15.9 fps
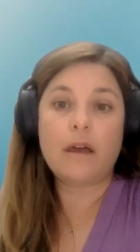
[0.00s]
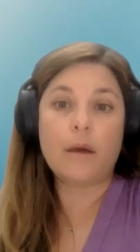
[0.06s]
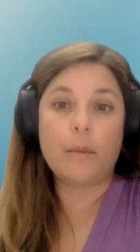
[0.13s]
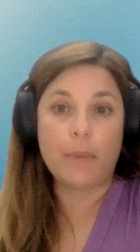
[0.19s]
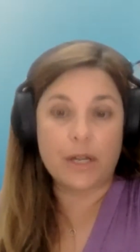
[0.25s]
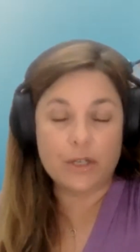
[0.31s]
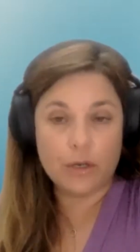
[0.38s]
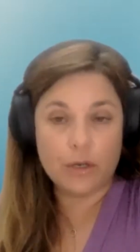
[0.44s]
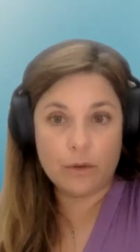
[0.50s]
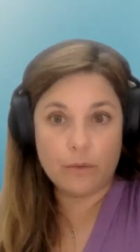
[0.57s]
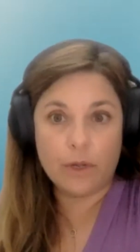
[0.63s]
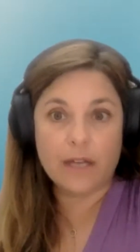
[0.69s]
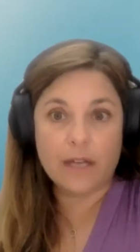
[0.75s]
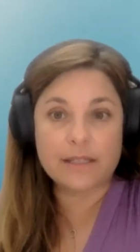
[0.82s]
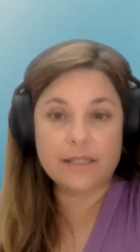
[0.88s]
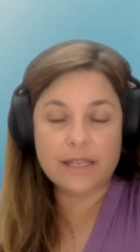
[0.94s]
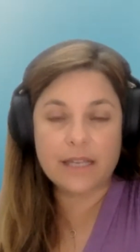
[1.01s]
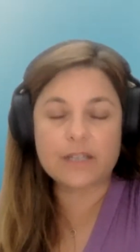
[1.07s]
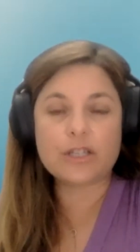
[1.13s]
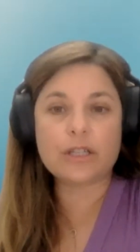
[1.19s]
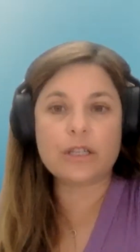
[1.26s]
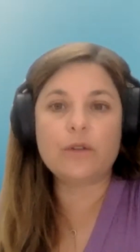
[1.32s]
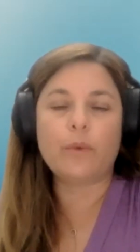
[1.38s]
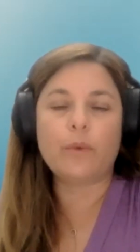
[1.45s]
But
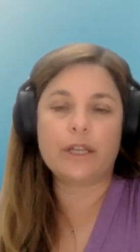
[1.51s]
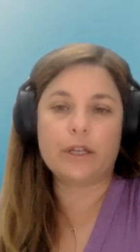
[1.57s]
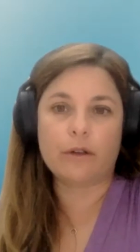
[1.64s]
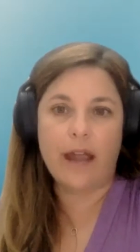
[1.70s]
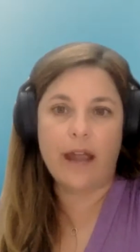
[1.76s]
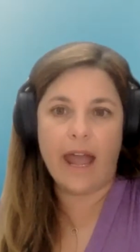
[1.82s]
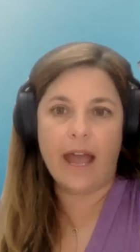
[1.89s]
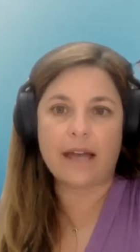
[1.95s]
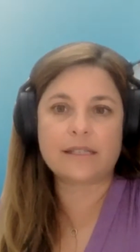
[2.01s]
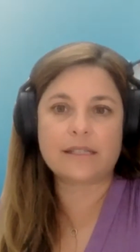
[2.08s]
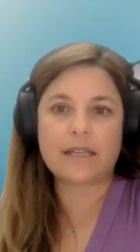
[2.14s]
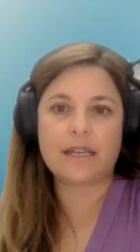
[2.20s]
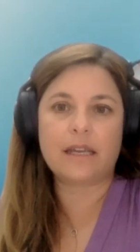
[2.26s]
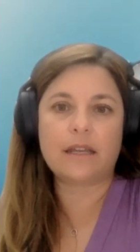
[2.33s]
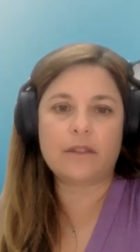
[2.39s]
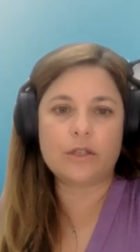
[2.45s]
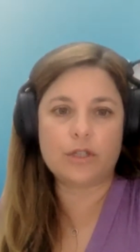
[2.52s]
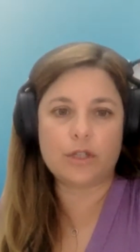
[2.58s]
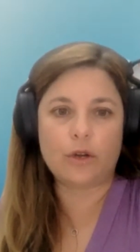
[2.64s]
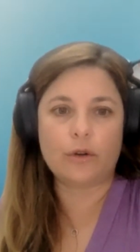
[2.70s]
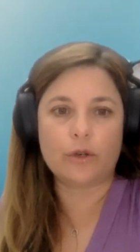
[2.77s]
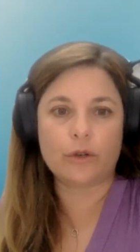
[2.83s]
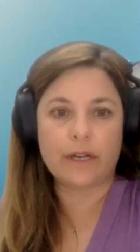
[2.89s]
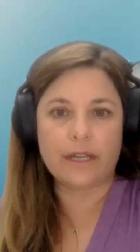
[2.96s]
essentially what you're asking the
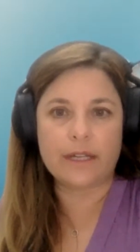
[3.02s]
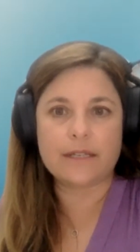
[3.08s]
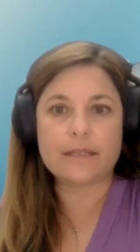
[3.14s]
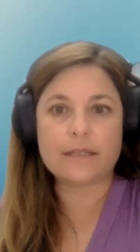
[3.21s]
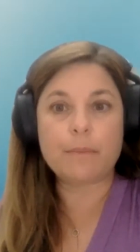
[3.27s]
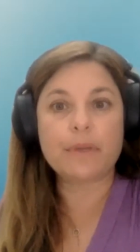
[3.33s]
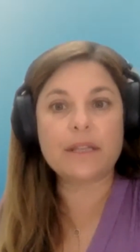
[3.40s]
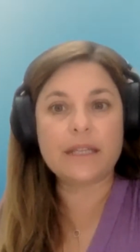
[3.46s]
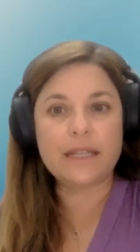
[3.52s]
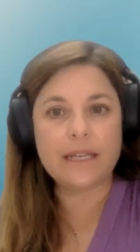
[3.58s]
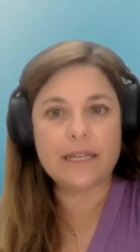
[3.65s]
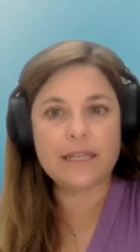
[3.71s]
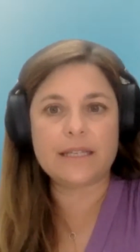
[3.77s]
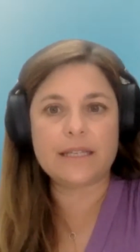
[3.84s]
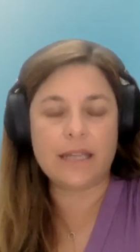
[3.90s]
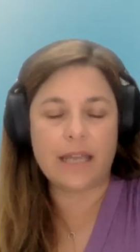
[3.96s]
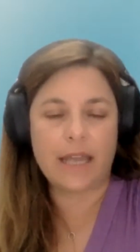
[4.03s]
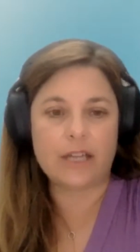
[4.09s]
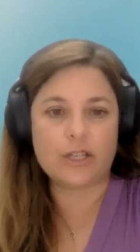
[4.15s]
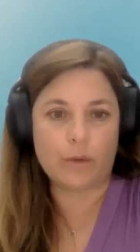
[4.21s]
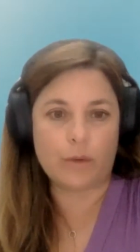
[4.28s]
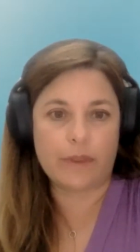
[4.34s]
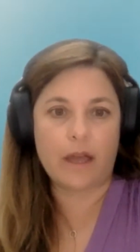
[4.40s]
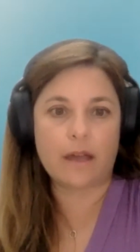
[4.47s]
donor is, please
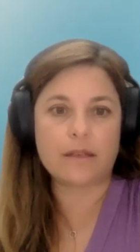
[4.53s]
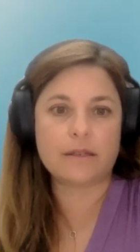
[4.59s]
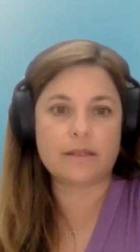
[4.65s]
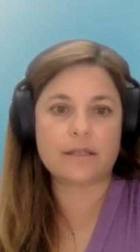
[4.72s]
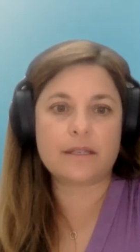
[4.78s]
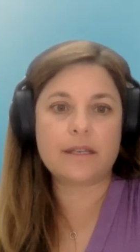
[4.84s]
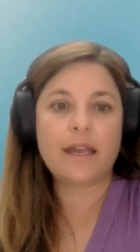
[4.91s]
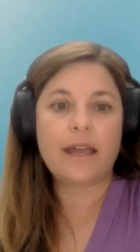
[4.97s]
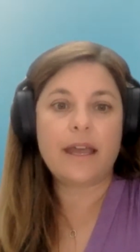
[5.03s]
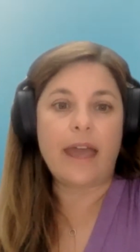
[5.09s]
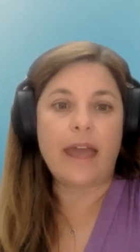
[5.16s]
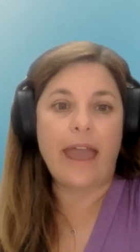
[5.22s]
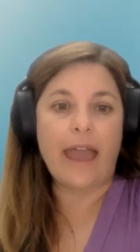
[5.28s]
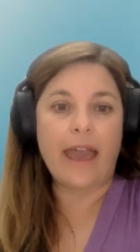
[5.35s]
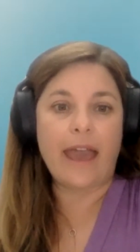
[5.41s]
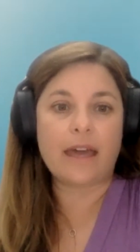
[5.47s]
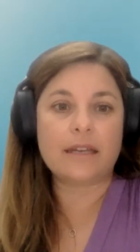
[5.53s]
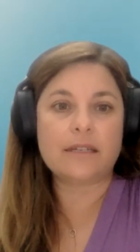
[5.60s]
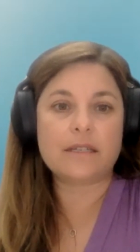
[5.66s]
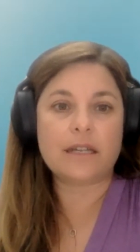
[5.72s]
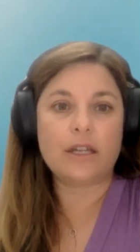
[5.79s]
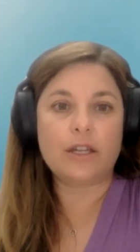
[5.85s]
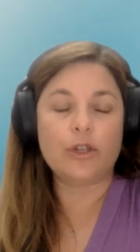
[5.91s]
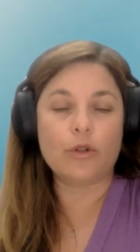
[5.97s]
engage with us.
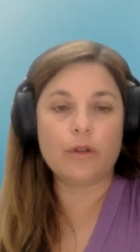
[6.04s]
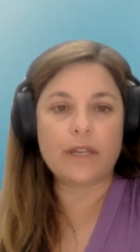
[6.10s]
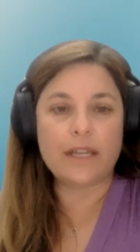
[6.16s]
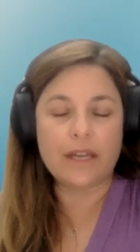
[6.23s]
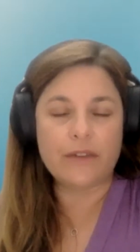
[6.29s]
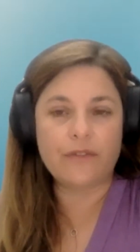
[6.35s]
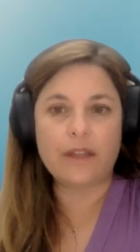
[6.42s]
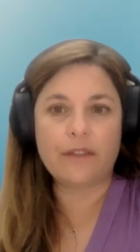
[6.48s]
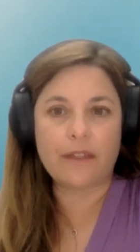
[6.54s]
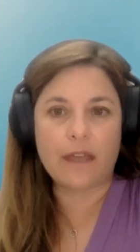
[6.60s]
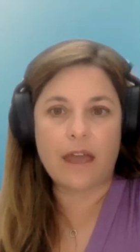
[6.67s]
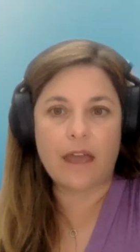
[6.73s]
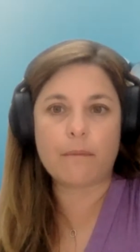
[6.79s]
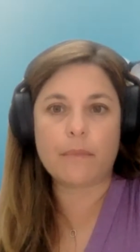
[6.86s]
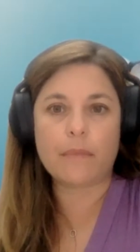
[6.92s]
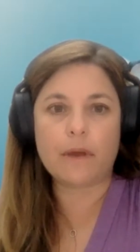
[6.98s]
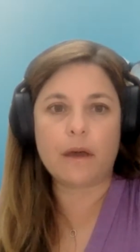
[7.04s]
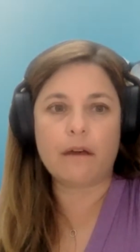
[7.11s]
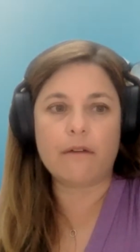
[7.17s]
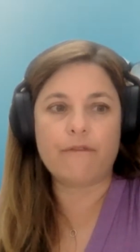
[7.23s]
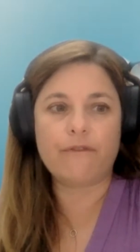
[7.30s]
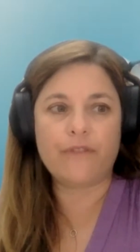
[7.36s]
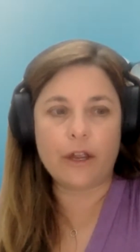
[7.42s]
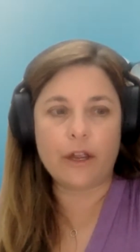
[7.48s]
And you're giving them
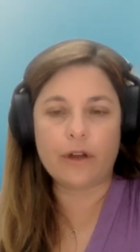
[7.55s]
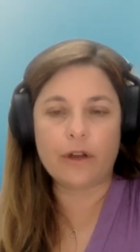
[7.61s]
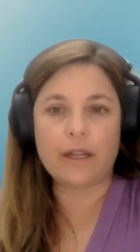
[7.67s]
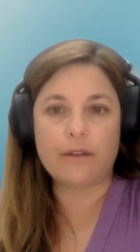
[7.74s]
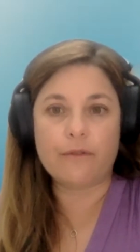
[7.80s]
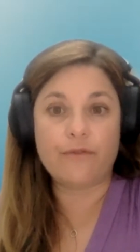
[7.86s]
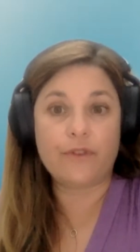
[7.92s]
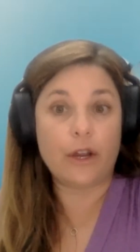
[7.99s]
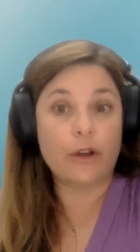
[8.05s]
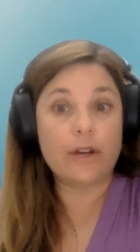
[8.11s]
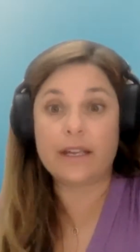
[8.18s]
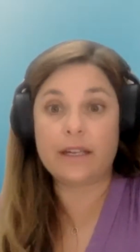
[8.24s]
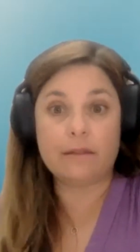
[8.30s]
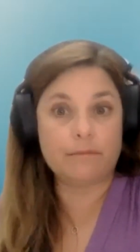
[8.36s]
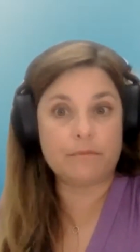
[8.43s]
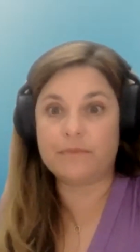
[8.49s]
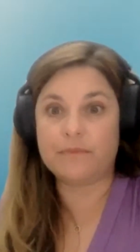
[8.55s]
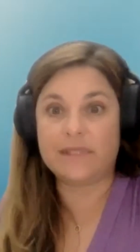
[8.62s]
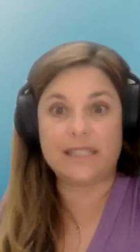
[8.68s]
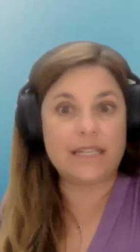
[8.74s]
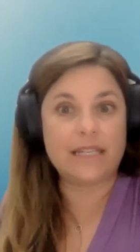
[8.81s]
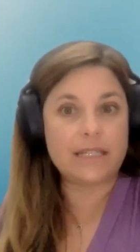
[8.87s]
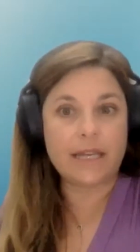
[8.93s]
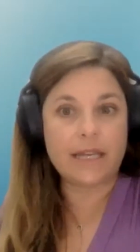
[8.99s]
a very, very
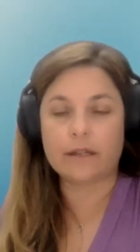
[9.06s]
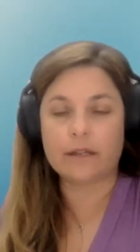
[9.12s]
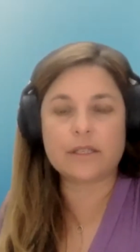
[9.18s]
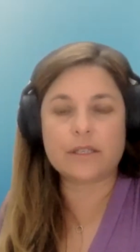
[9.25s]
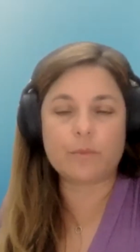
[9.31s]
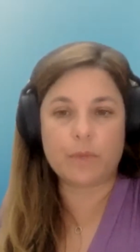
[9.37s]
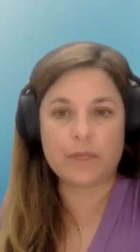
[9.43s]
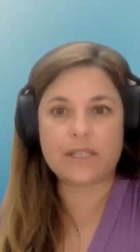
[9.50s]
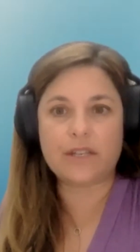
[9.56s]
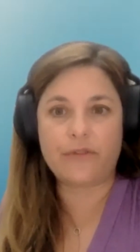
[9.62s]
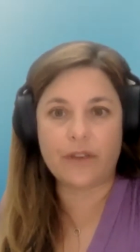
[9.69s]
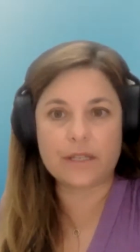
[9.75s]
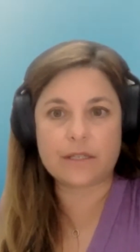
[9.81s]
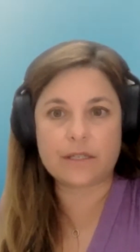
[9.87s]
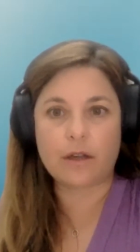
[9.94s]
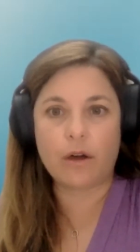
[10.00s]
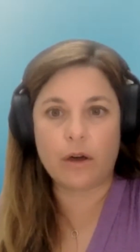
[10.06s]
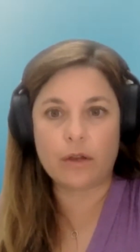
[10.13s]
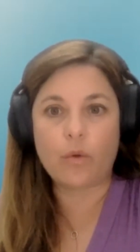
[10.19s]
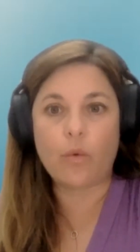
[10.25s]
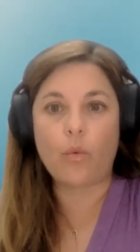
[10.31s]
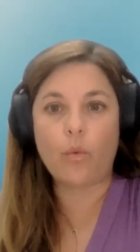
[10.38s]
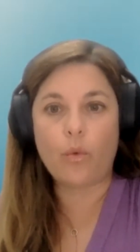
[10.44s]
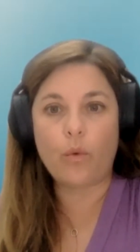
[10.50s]
detailed specifics
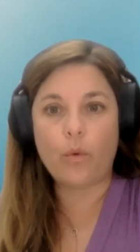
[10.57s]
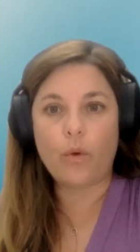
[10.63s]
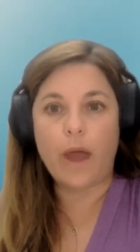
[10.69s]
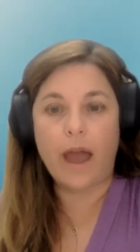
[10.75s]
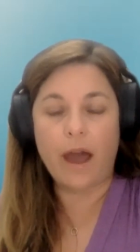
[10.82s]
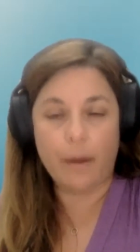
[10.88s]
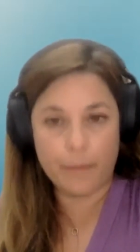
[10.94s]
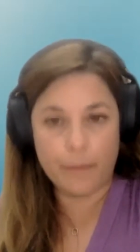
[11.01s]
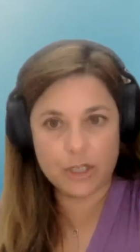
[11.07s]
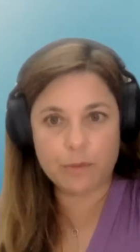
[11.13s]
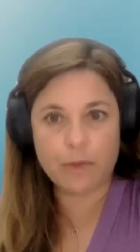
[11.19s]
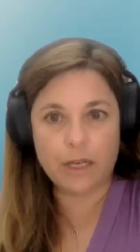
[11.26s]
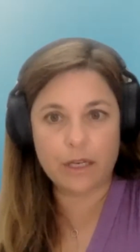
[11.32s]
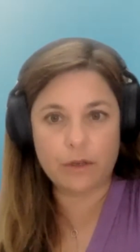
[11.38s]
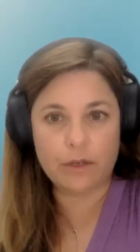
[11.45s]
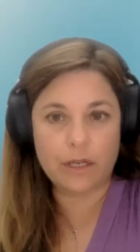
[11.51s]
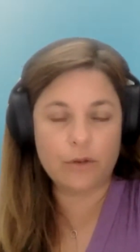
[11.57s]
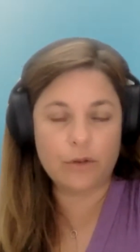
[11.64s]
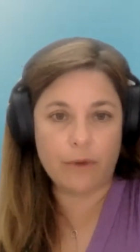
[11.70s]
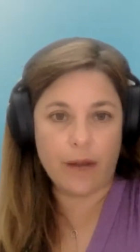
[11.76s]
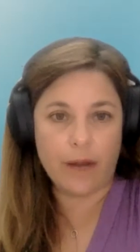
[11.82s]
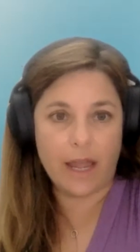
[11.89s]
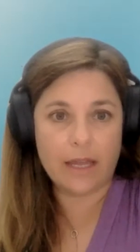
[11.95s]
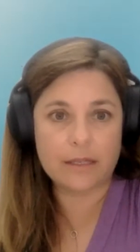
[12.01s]
on how much money you need to
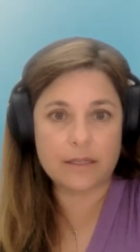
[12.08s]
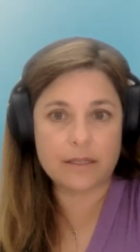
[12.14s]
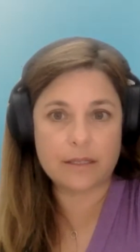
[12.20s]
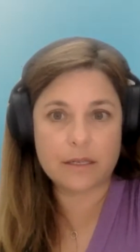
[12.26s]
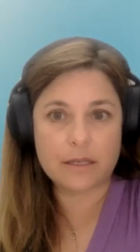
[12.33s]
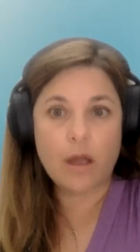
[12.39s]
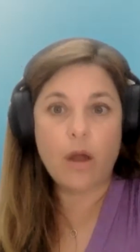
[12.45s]
raise,